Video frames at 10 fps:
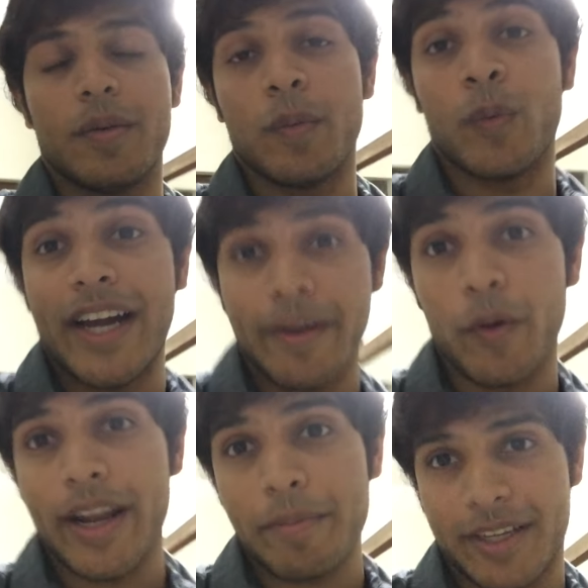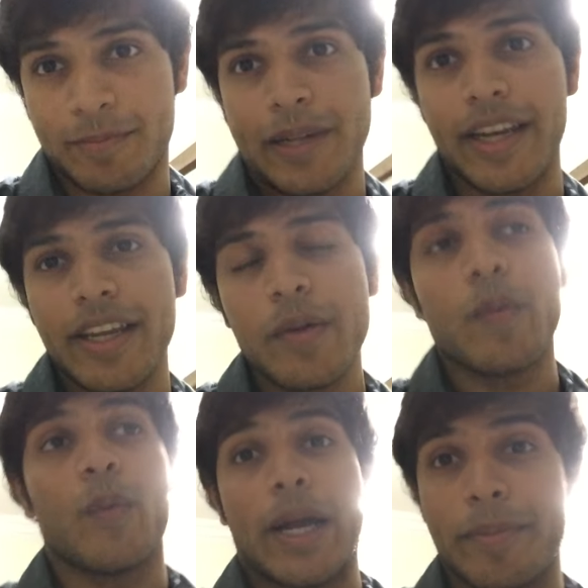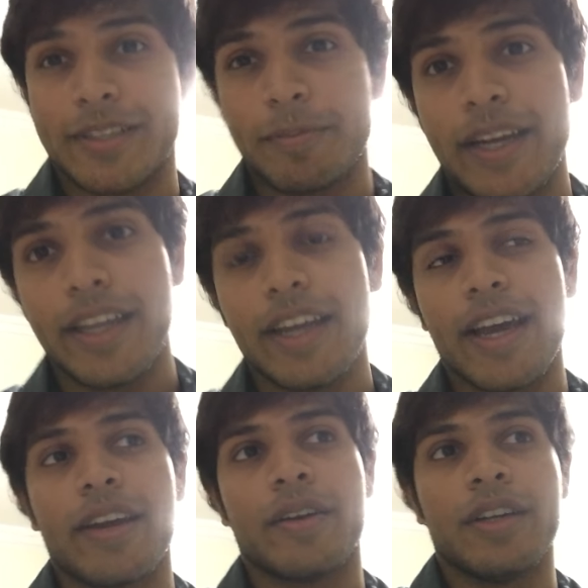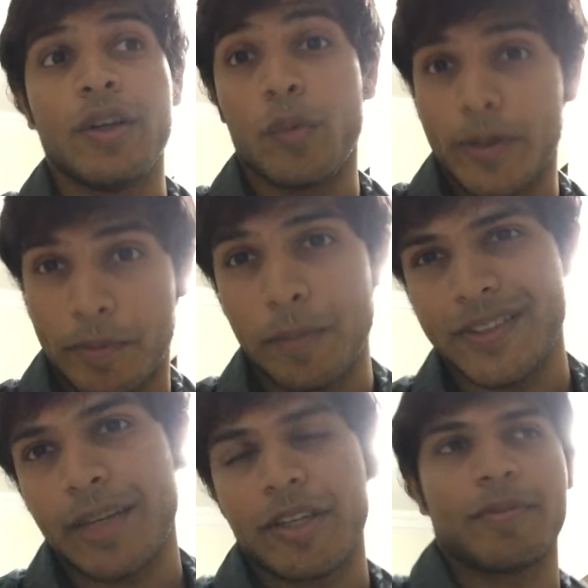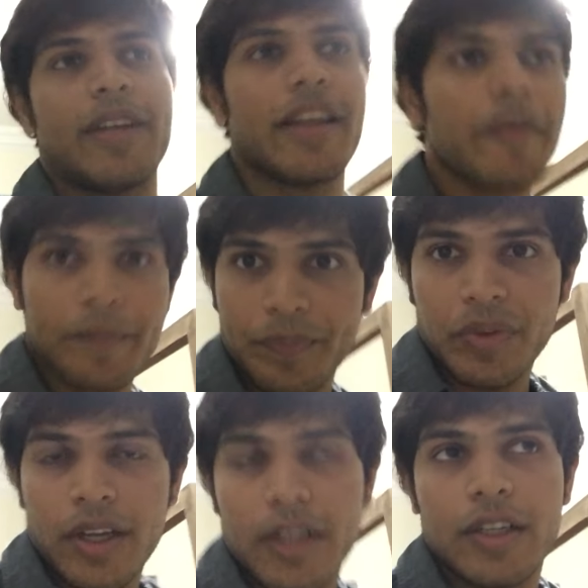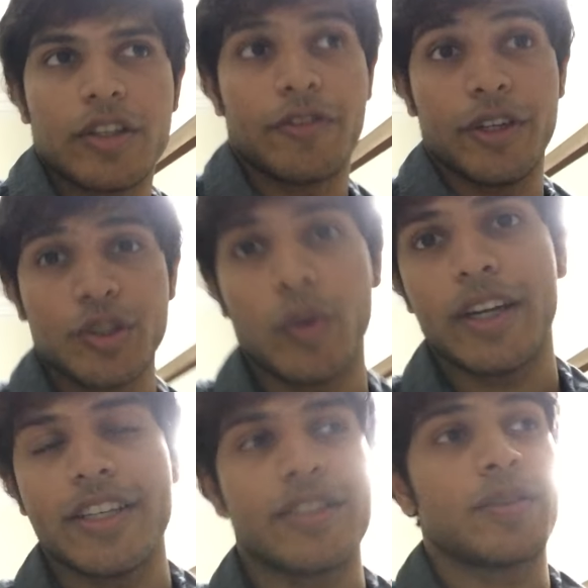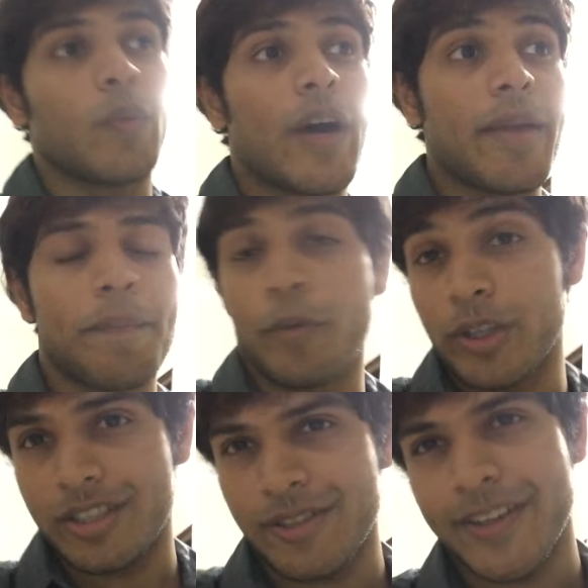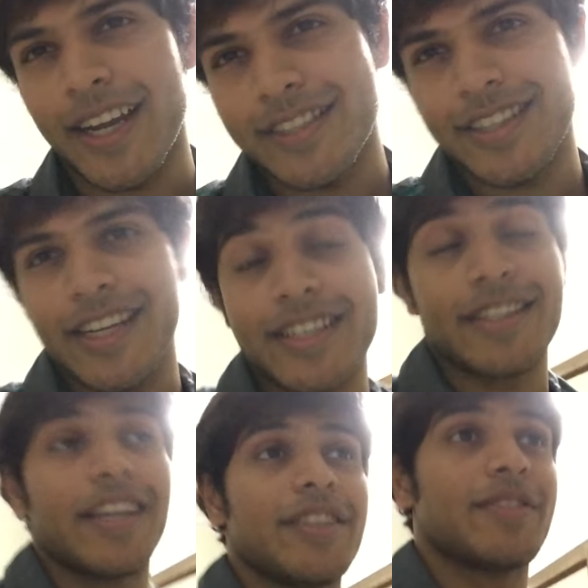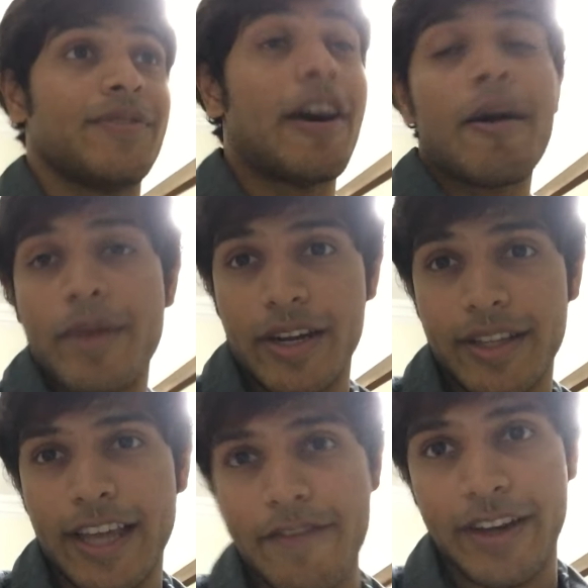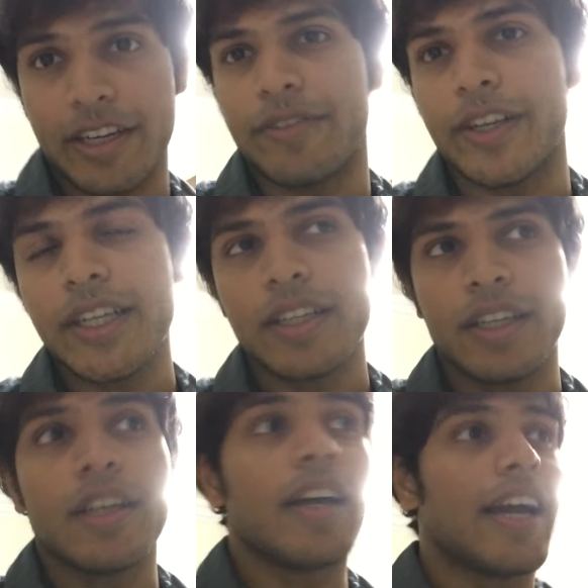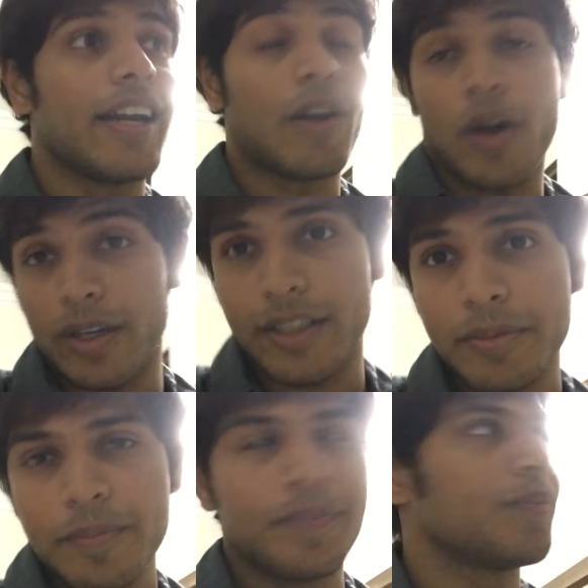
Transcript: why I'm explaining, and what purpose I'm explaining. The first one is why progressive calisthenics is far better than weightlifting and long term.